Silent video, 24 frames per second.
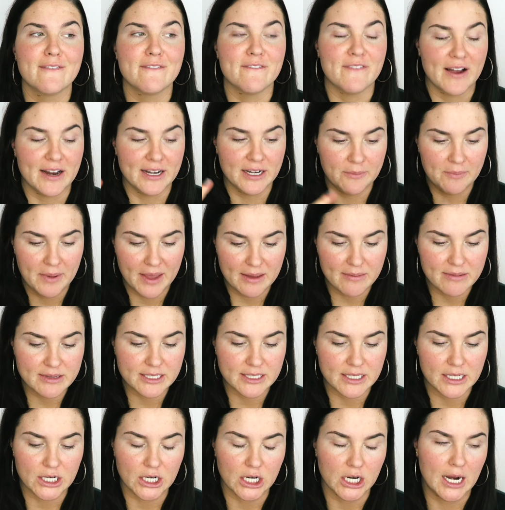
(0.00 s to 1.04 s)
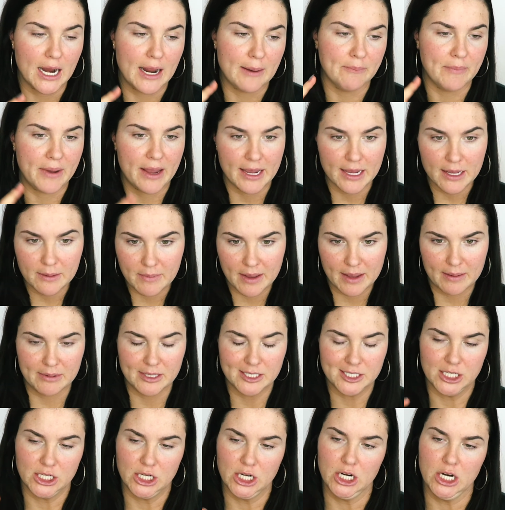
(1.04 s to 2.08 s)
find a babysitter and pay a
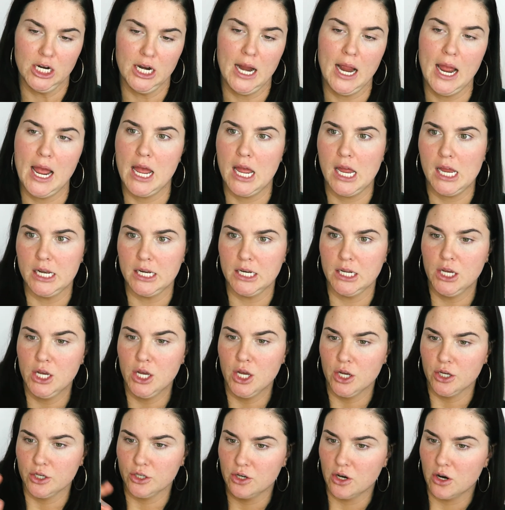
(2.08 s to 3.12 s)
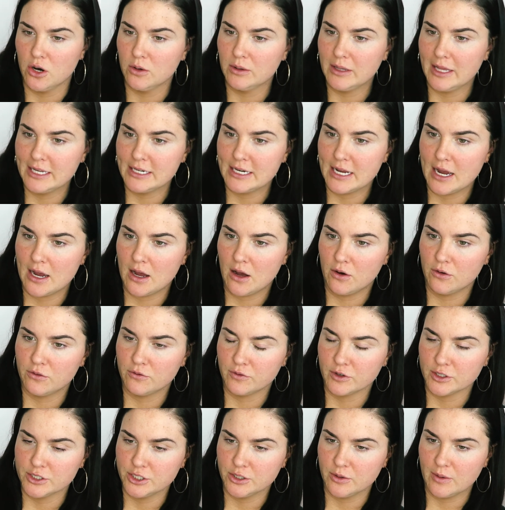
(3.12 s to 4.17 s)
babysitter and go lay down
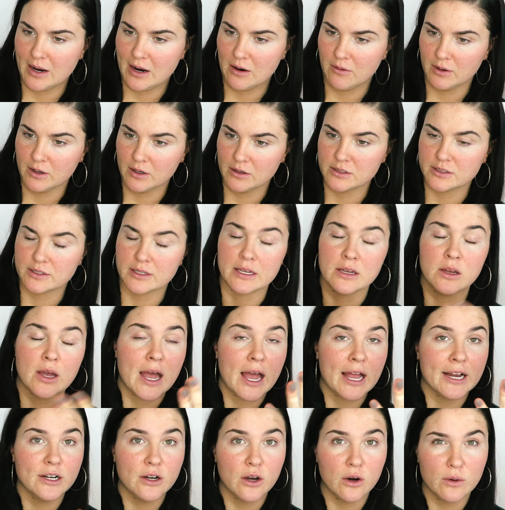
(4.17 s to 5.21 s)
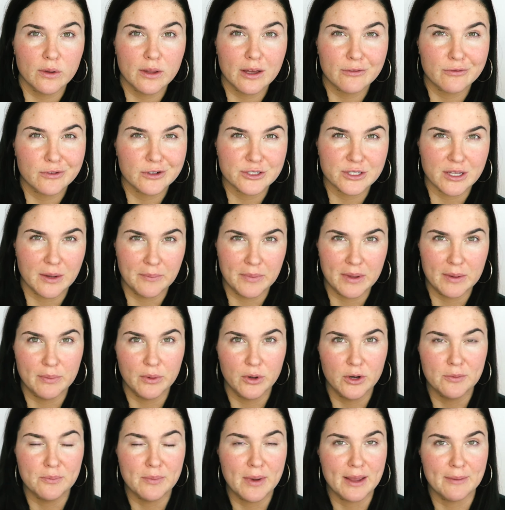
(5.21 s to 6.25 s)
for 2 hours. Like, I know that for some
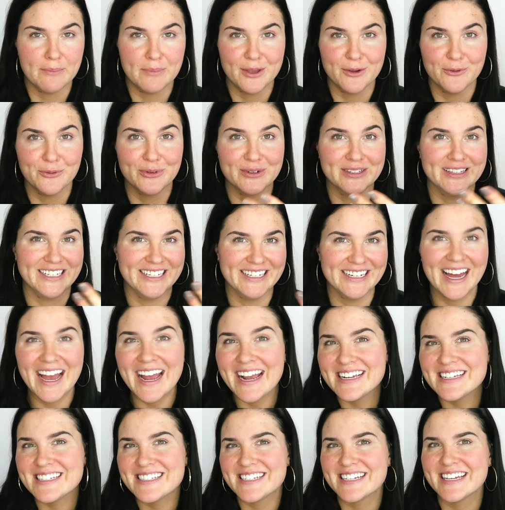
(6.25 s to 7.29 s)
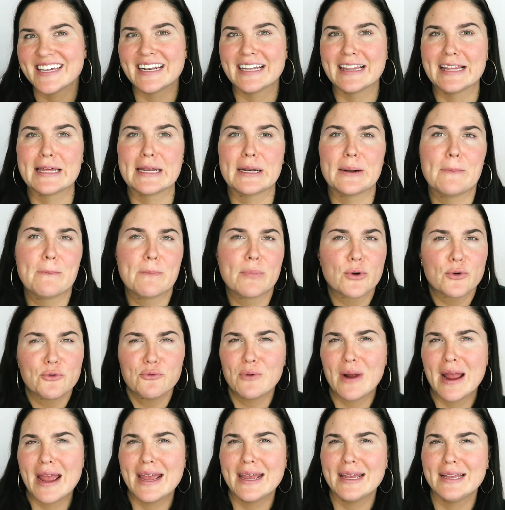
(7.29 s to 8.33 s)
people it might be really nice to get a little
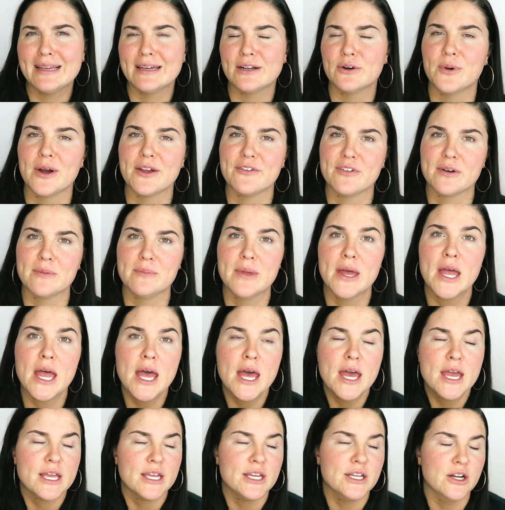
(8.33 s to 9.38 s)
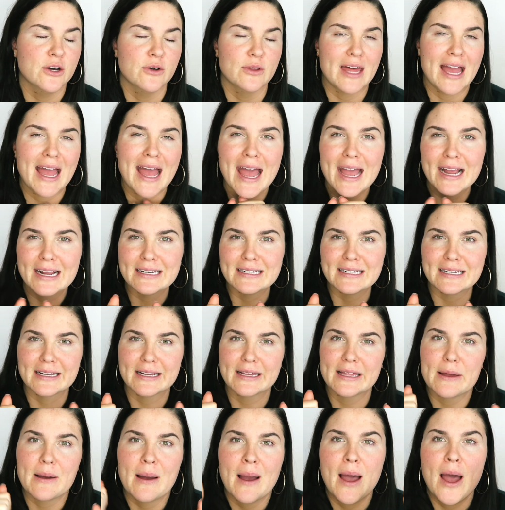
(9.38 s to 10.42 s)
break, get away from, you know, the
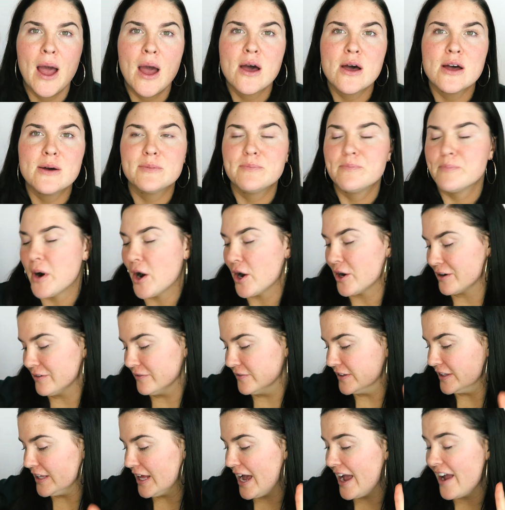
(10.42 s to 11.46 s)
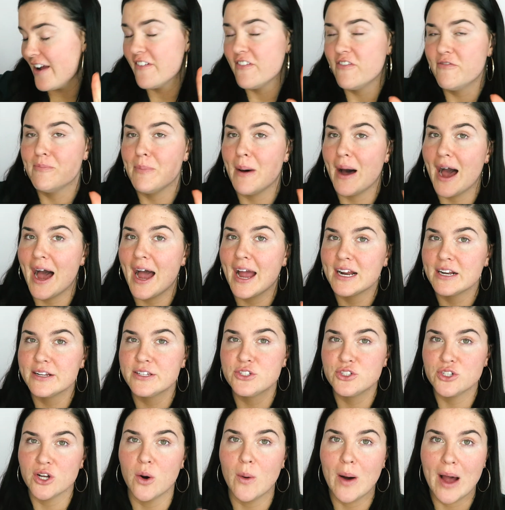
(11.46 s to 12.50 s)
hectic part of life, but I
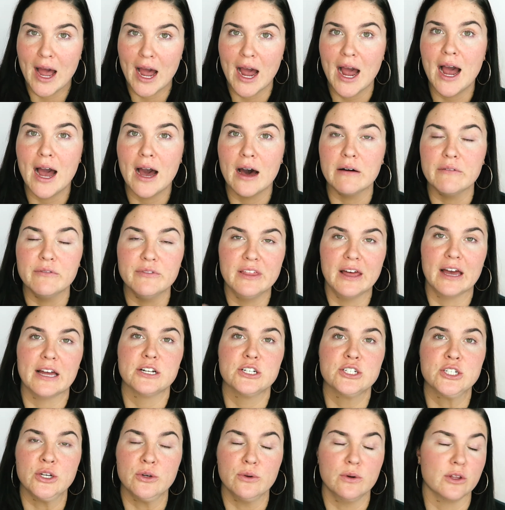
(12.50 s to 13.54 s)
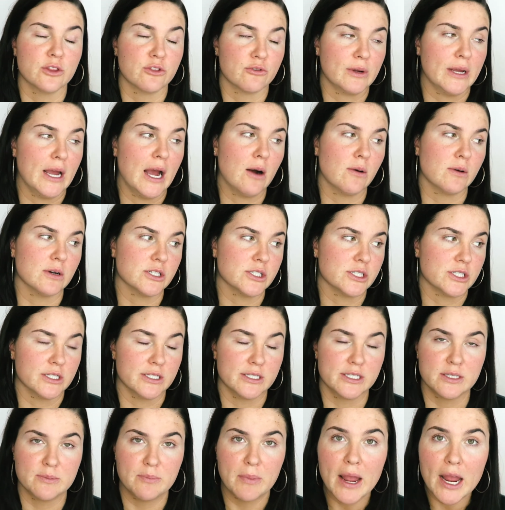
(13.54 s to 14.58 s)
just don't have that 2 to 3 hours to
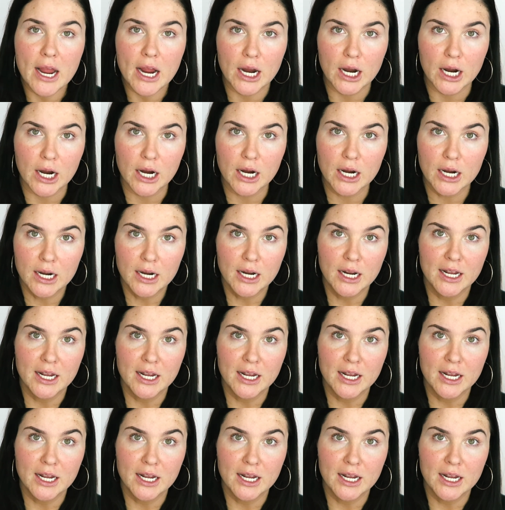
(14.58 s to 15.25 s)
spare